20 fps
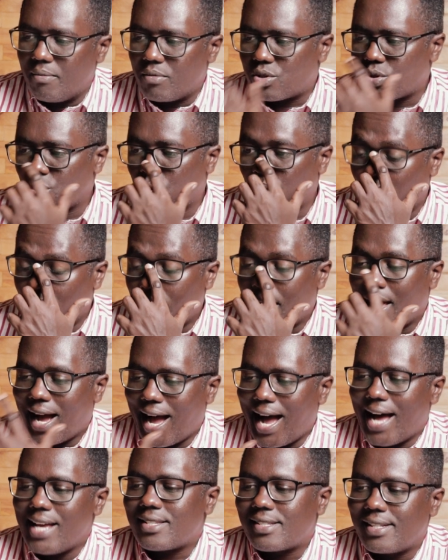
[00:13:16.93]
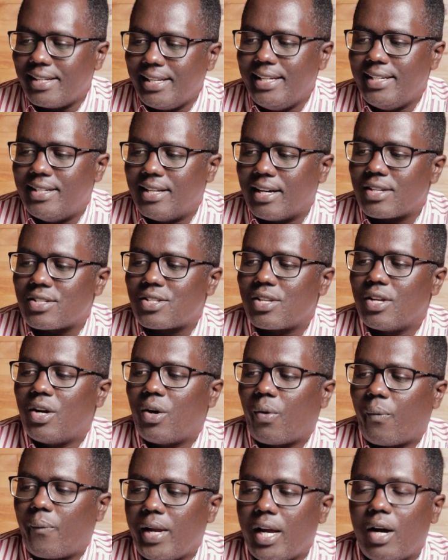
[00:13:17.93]
So as leaders,
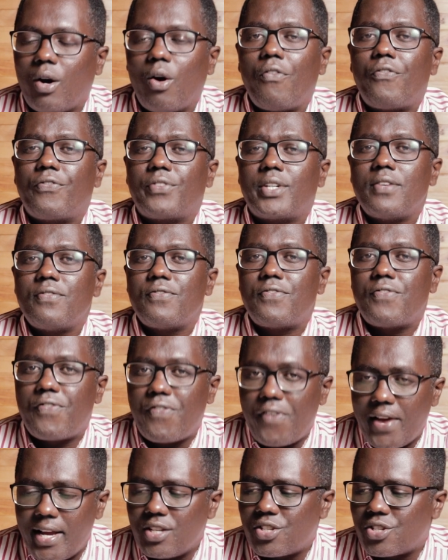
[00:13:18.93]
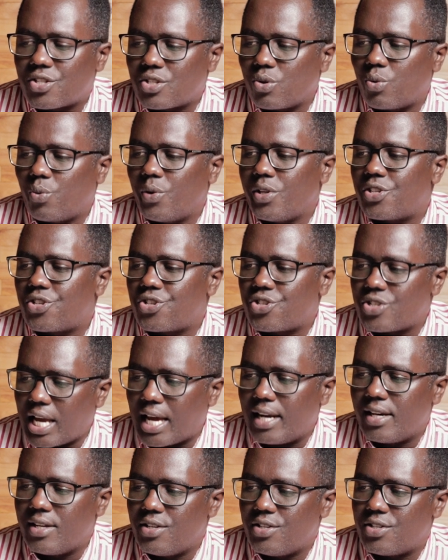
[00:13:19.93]
we are often faced with
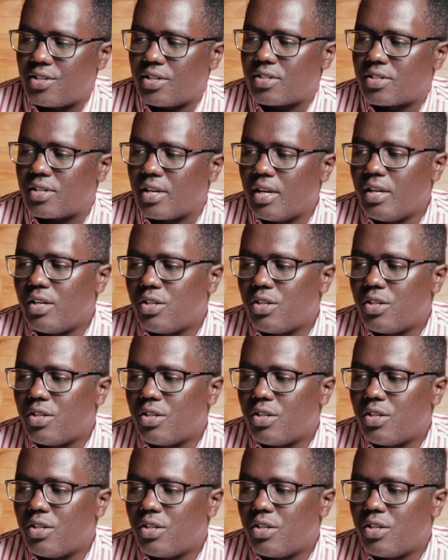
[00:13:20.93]
challenges